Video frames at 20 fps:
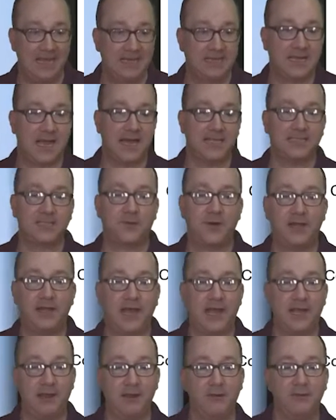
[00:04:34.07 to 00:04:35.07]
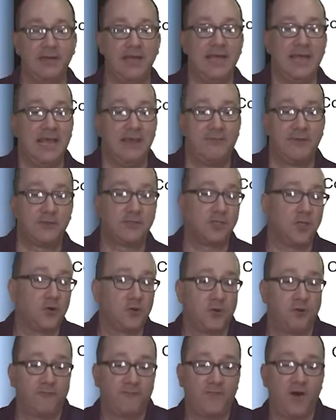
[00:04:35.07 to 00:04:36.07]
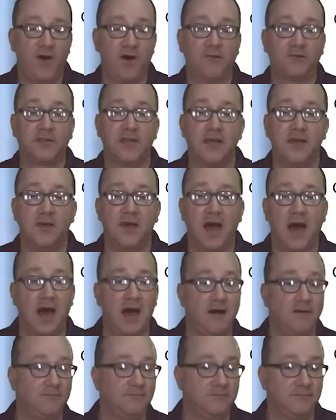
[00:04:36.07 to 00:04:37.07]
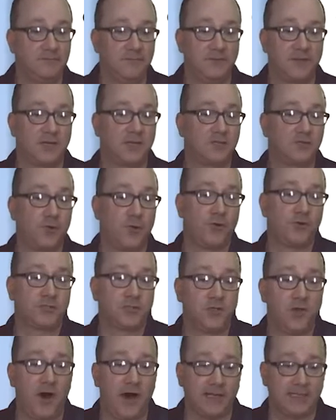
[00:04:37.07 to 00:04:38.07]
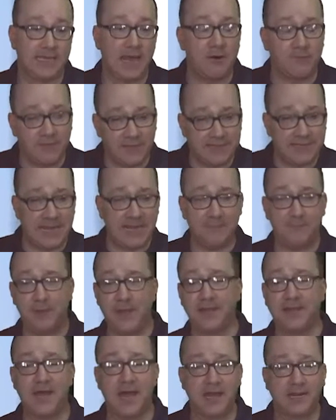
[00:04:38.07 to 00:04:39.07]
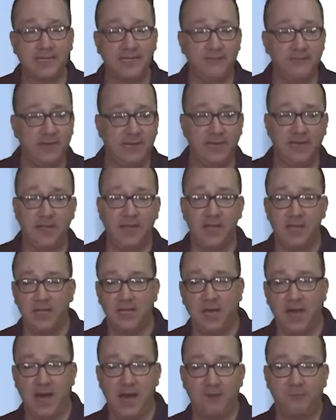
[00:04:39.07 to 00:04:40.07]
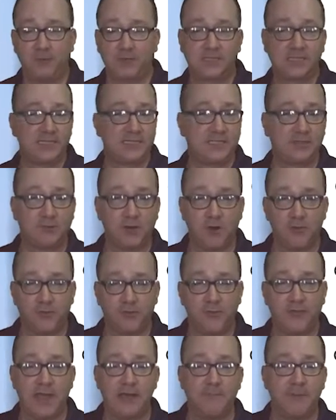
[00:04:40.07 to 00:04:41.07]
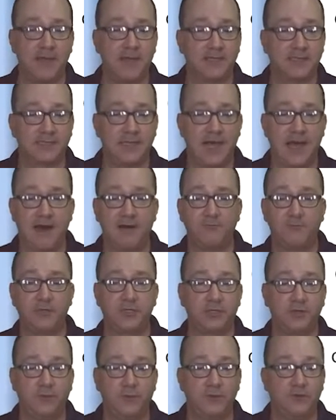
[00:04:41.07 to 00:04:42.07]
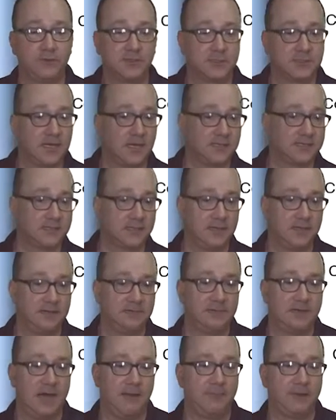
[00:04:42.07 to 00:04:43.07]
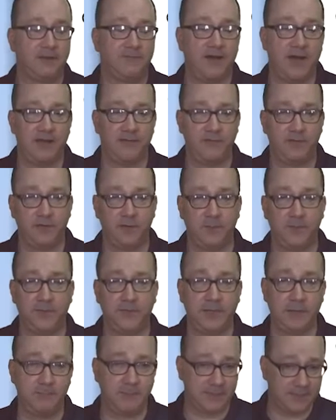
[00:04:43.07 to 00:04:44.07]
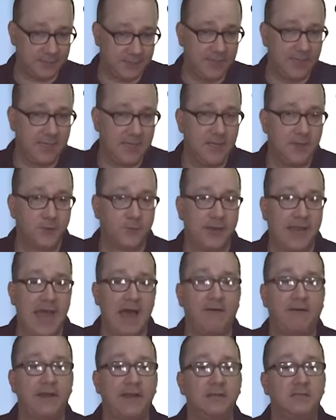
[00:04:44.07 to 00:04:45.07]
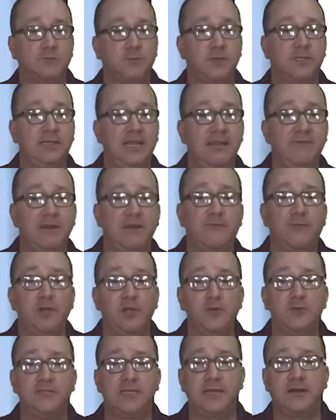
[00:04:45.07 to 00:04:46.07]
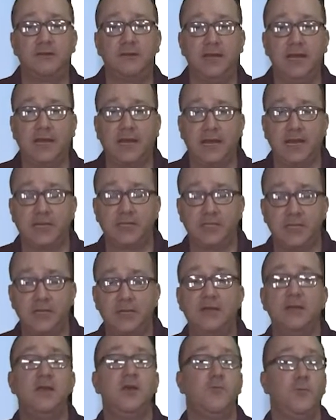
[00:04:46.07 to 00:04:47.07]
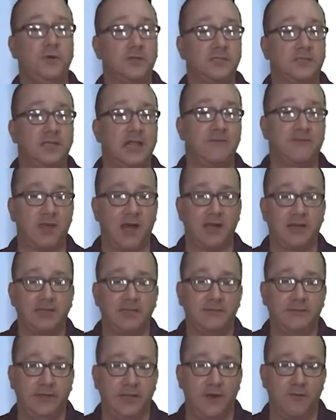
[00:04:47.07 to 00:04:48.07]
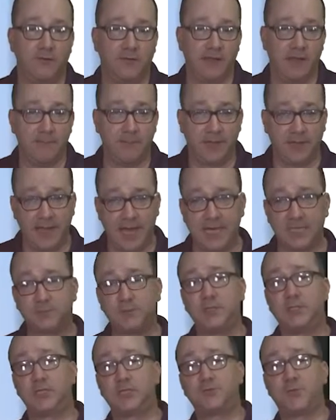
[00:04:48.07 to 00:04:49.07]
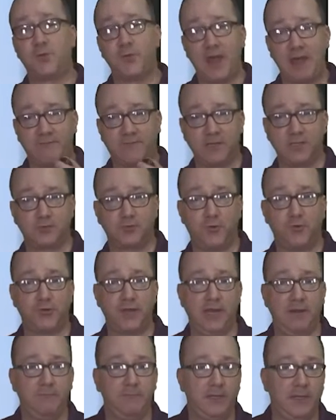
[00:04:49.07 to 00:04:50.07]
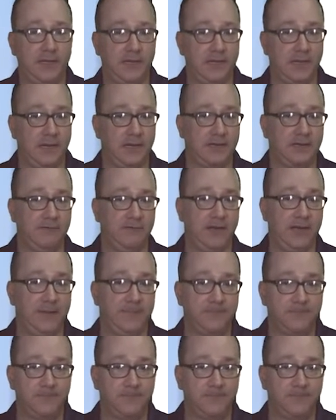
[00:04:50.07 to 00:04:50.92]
Consequently, if there's a local fault, the controllers are lost. Now the data plane connectivity, we can still go through the MPLS cloud, which we'll discuss in a topic of high availability. But the reality here is, even if we lose that internet connection, we'll still have connectivity over the MPLS. We just won't have control plane connectivity.